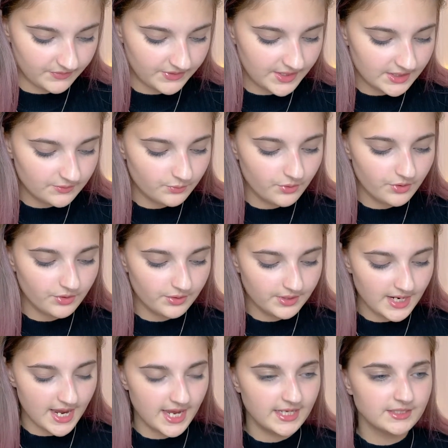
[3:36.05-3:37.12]
This one
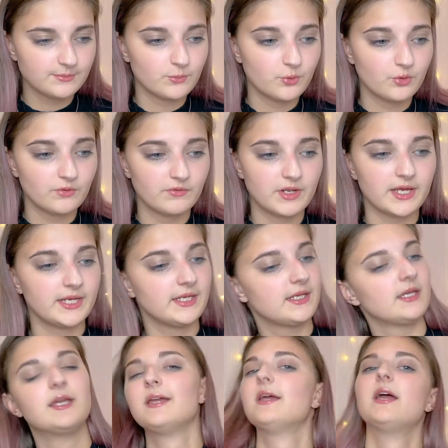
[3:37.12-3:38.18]
has more of like
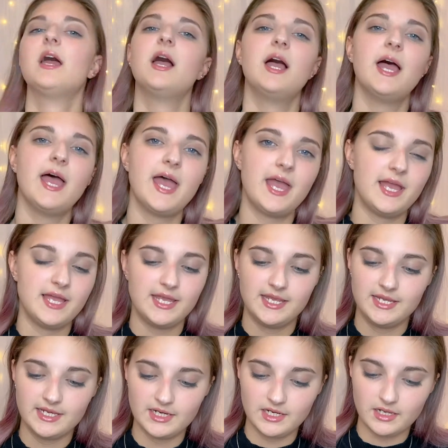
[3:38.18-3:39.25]

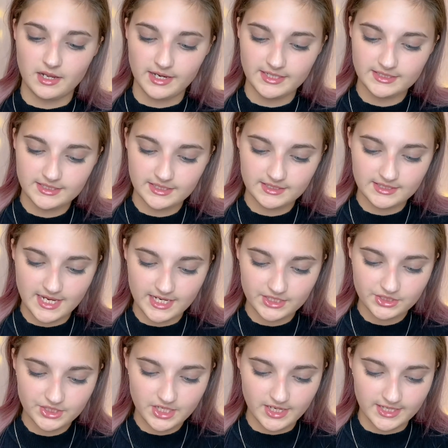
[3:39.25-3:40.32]
a lighter
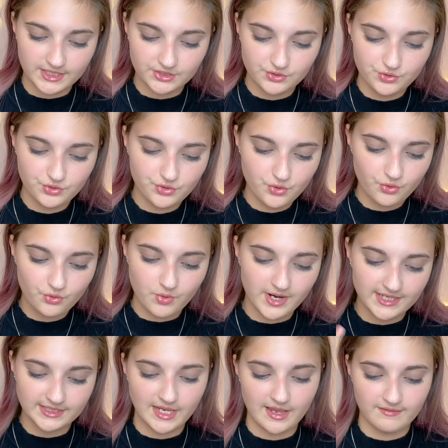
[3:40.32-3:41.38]
texture, like it's not
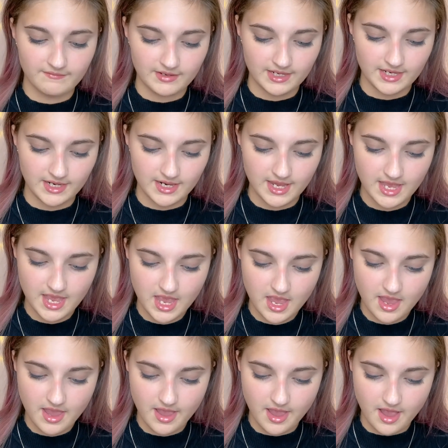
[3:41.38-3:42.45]
quite as heavy,
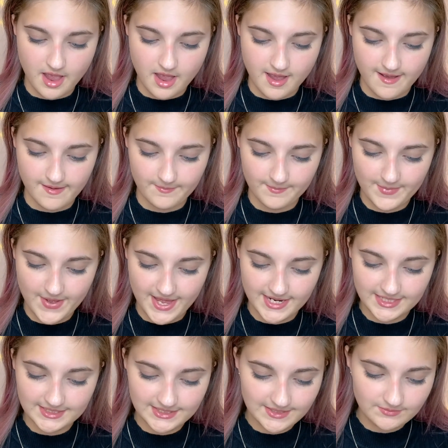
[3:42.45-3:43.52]
and
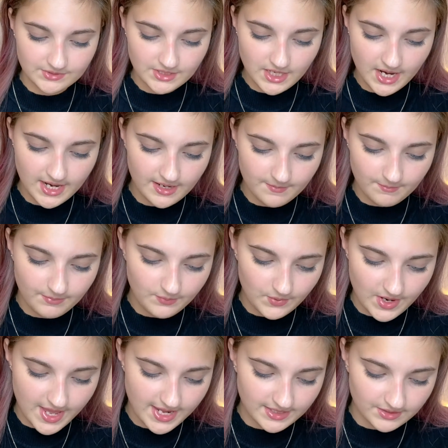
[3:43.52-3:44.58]
it seems to like
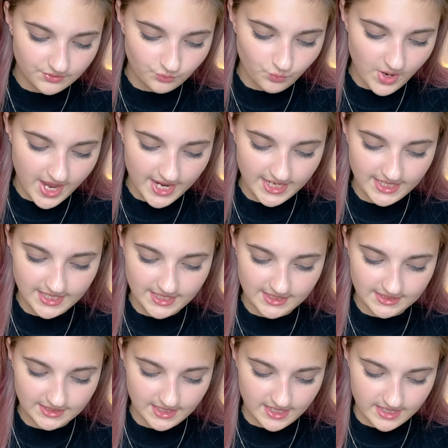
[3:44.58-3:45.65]
blend way
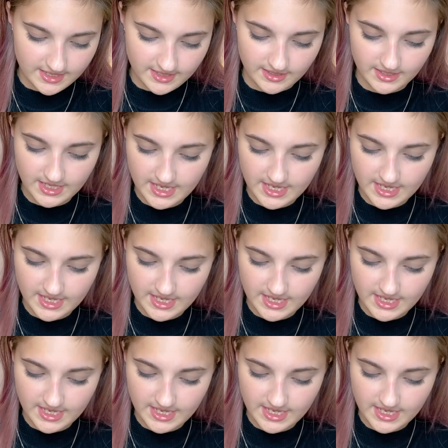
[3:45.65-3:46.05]
easier.